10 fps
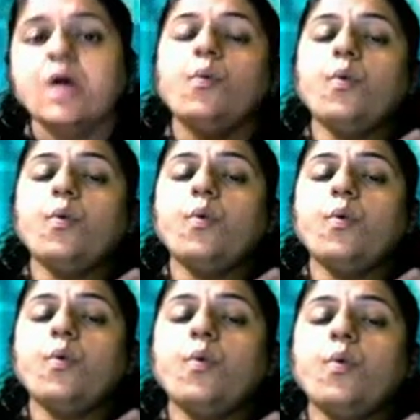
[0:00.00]
What
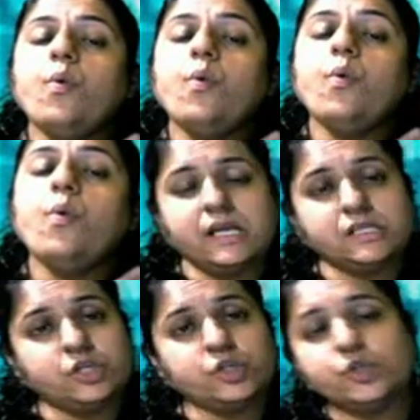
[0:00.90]
is
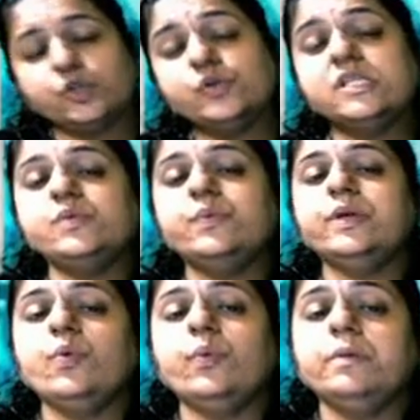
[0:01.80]
dematerialization? So this
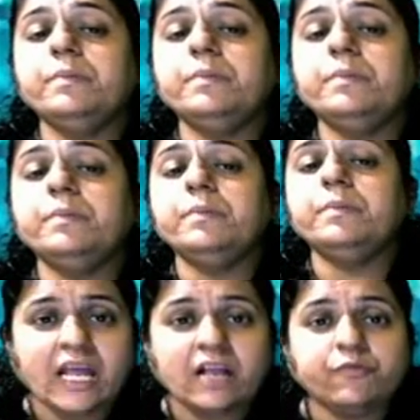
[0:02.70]
video will be
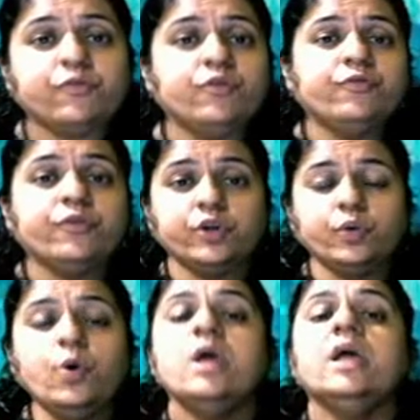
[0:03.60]
very helpful for
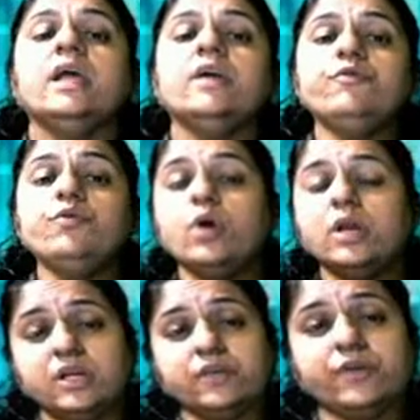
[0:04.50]
you if you are
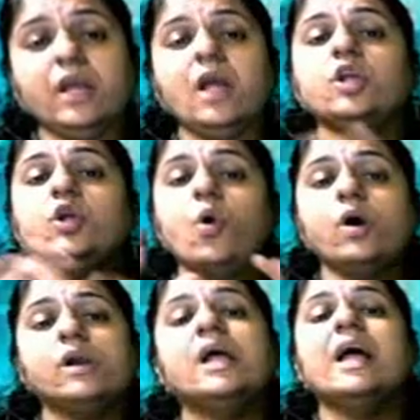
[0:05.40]
giving
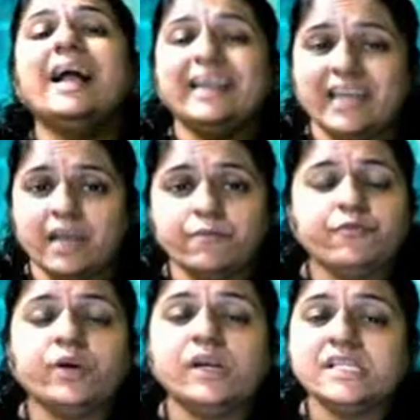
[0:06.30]
your attempt
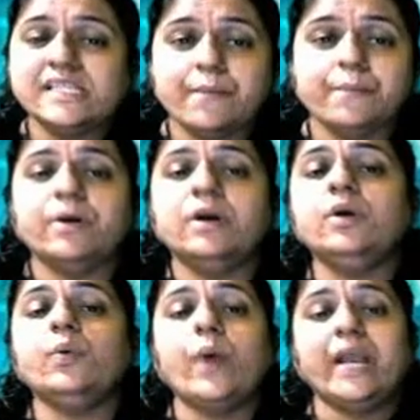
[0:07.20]
for December
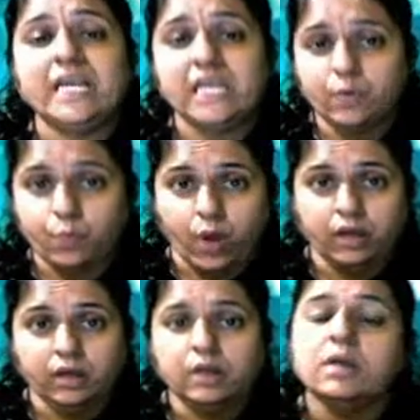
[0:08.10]

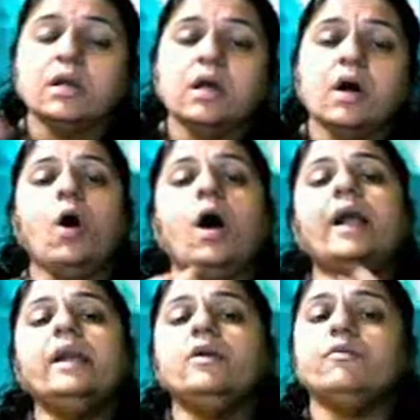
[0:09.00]
21
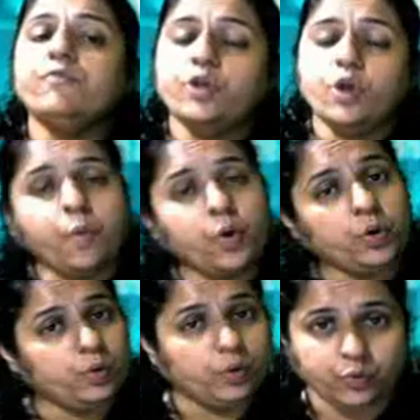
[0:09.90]
and for your
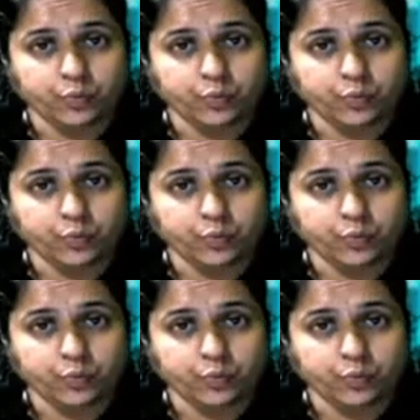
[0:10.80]
module 2.